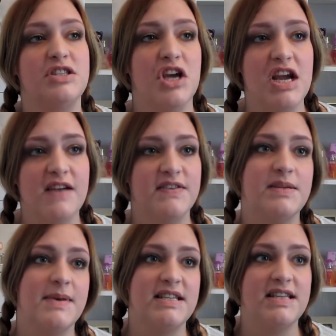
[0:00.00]
Sorry if it's
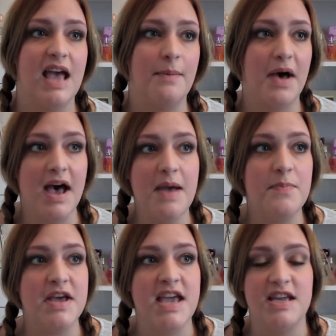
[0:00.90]
a bit TMI,
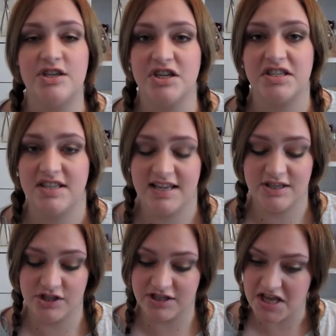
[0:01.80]
but he's
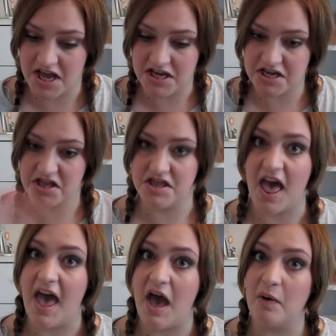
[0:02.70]
just like
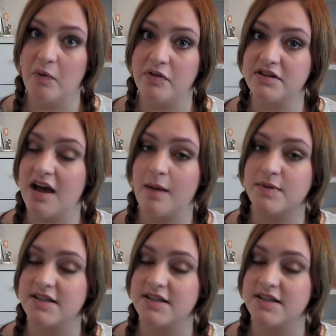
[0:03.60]
there all the time.